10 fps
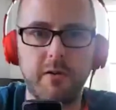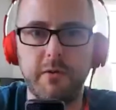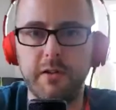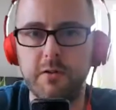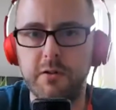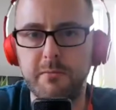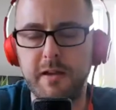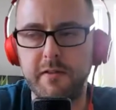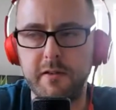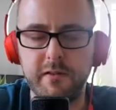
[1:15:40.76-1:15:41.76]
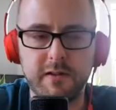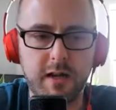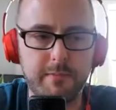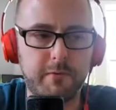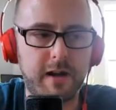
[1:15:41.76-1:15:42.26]
of what you're talking about, the
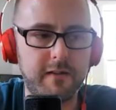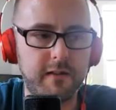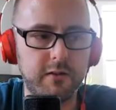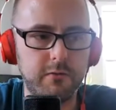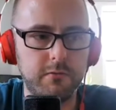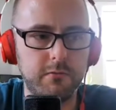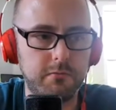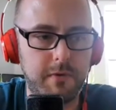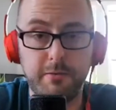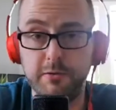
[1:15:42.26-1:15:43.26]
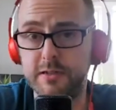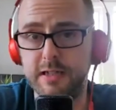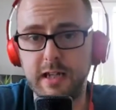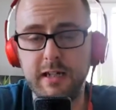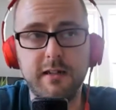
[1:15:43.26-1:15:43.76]
type of racing you may be looking
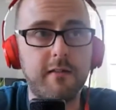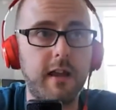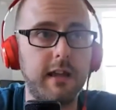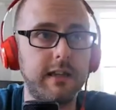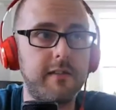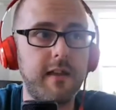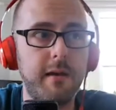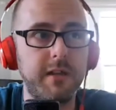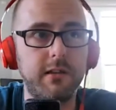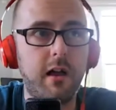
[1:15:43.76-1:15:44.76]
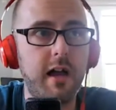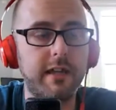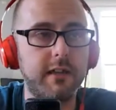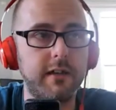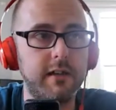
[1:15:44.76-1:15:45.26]
at getting to sailing is something
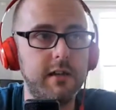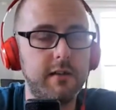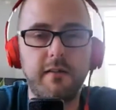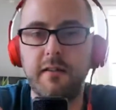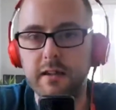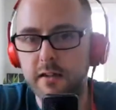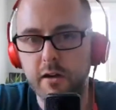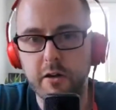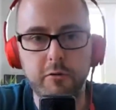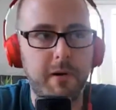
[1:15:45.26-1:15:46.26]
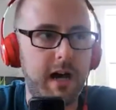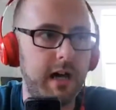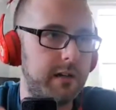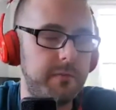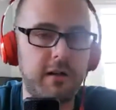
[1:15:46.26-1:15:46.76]
like a Sydney to
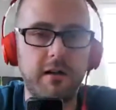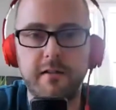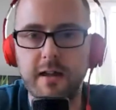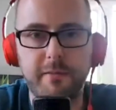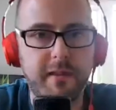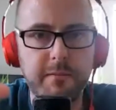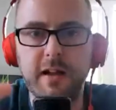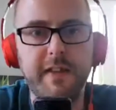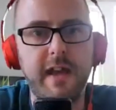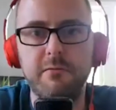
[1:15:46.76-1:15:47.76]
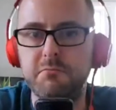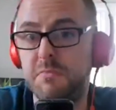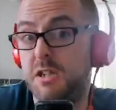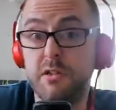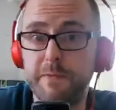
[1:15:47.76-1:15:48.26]
Hobart and America's Cup, something like that
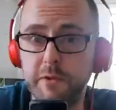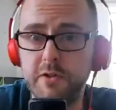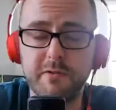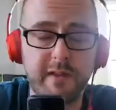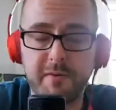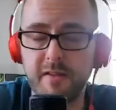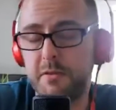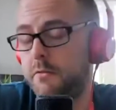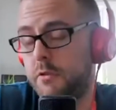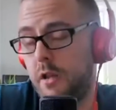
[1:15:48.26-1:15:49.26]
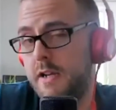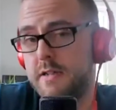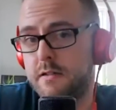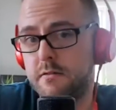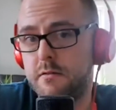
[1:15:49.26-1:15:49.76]
in your future. Would that be something you would like
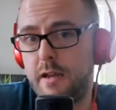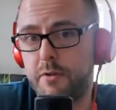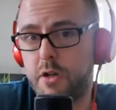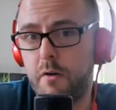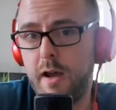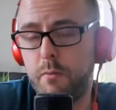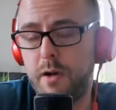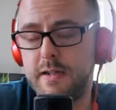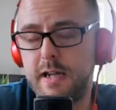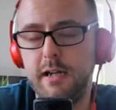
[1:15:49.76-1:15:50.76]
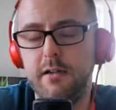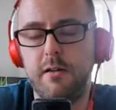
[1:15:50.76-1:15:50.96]
to have a go at one day?